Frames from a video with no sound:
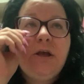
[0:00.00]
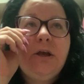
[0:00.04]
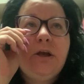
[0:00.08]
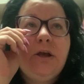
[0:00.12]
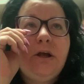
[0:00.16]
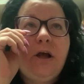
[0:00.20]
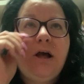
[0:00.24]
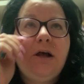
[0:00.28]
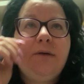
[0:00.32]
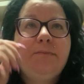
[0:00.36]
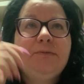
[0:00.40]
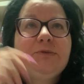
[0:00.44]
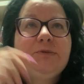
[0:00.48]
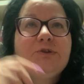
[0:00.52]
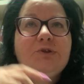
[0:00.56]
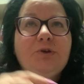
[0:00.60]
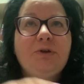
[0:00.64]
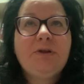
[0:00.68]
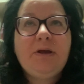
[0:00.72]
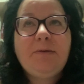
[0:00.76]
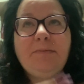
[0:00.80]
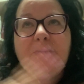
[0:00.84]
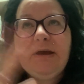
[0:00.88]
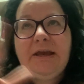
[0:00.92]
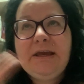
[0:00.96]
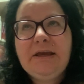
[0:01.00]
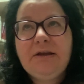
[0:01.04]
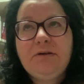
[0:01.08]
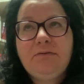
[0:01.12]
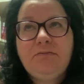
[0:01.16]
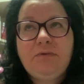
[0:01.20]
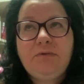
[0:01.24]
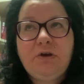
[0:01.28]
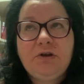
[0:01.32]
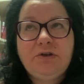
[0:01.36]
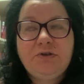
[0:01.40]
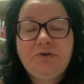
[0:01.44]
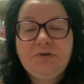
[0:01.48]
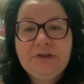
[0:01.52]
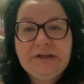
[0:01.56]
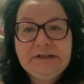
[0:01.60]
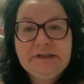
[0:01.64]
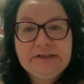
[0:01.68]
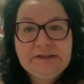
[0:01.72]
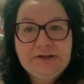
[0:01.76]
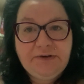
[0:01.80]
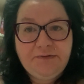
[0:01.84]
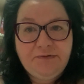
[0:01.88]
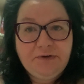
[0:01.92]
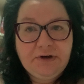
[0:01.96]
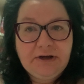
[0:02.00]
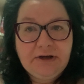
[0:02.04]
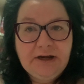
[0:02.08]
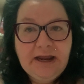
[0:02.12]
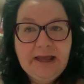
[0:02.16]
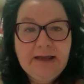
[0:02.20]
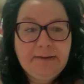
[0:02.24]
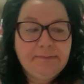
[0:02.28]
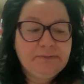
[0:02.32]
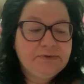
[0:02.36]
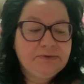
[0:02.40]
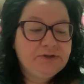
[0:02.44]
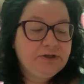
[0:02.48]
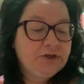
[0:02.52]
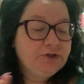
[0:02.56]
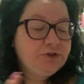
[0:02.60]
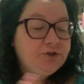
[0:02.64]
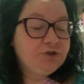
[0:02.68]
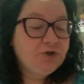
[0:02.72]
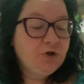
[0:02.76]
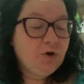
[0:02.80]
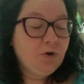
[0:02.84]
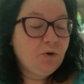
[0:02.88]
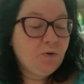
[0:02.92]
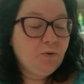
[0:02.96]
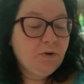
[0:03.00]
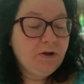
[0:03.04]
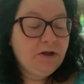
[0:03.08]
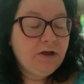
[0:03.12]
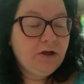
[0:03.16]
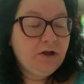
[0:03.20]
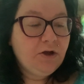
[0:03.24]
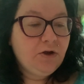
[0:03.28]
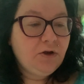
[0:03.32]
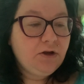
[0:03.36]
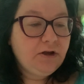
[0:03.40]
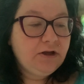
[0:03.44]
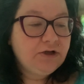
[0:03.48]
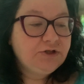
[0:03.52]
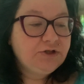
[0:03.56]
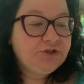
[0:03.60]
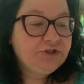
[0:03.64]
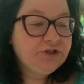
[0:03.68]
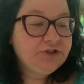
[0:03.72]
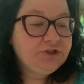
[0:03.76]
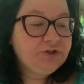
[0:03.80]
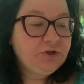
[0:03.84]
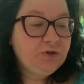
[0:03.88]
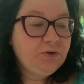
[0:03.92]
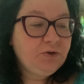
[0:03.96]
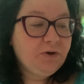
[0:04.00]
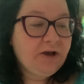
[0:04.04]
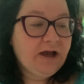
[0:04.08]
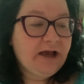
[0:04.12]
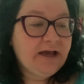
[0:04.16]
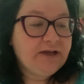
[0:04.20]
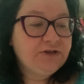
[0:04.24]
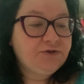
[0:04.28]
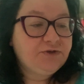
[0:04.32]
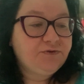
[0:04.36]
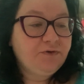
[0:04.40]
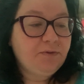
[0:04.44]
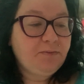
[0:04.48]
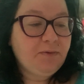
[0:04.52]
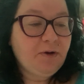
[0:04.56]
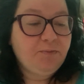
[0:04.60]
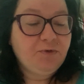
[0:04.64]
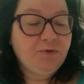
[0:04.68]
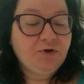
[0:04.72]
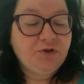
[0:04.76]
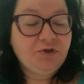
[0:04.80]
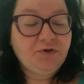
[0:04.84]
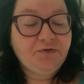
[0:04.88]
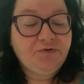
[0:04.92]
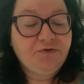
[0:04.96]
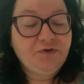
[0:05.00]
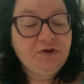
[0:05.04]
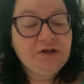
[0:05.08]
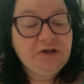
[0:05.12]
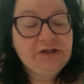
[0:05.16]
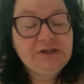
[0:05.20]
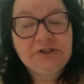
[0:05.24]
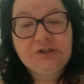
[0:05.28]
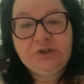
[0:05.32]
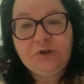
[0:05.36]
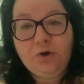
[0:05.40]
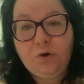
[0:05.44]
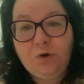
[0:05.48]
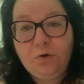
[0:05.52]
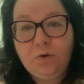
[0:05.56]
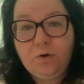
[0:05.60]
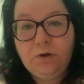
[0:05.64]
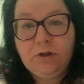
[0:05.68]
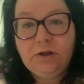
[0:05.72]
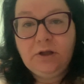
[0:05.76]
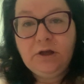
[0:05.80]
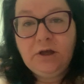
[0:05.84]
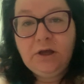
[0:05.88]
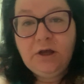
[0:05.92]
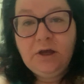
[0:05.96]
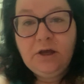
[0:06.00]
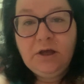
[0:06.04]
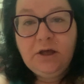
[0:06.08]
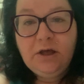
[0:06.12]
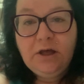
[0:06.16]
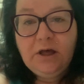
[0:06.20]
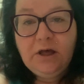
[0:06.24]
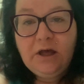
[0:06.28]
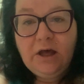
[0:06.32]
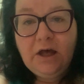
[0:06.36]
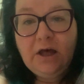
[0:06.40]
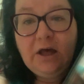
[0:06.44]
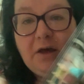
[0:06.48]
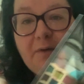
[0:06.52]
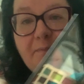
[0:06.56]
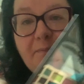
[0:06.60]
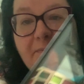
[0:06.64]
Um, so they make it under these different names. So just so you guys remember, the Free Soul uh,